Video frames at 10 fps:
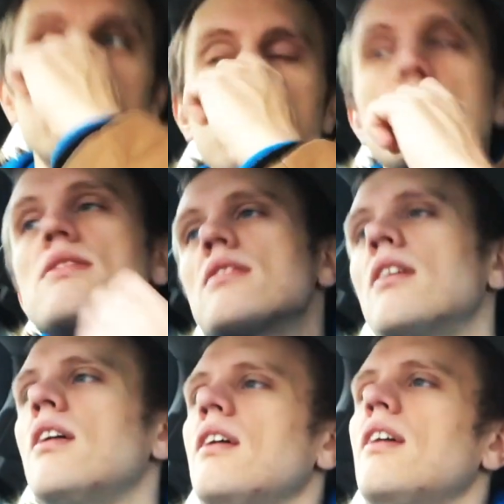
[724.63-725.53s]
it, because
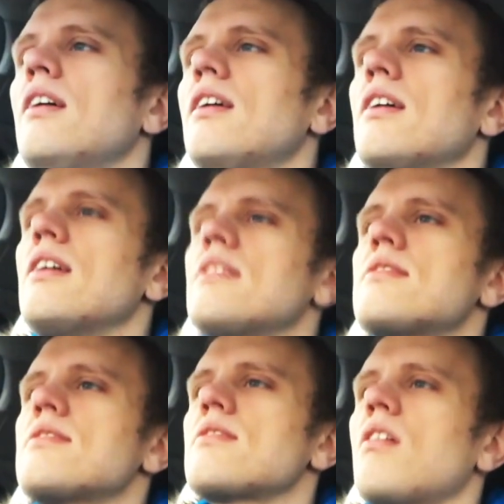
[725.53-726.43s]

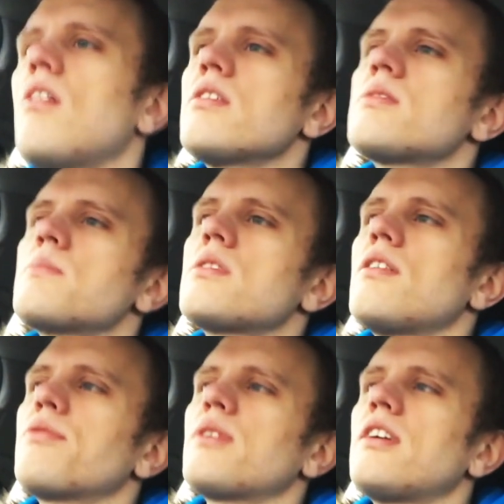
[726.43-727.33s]
it's awesome
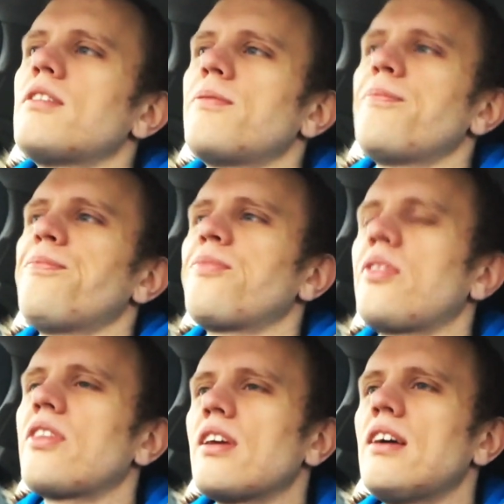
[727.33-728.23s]
software.
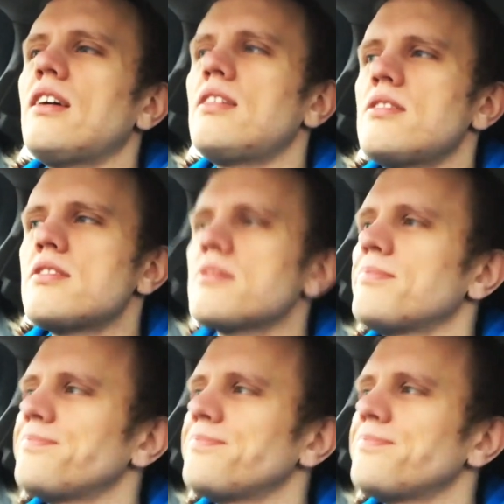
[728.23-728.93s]
And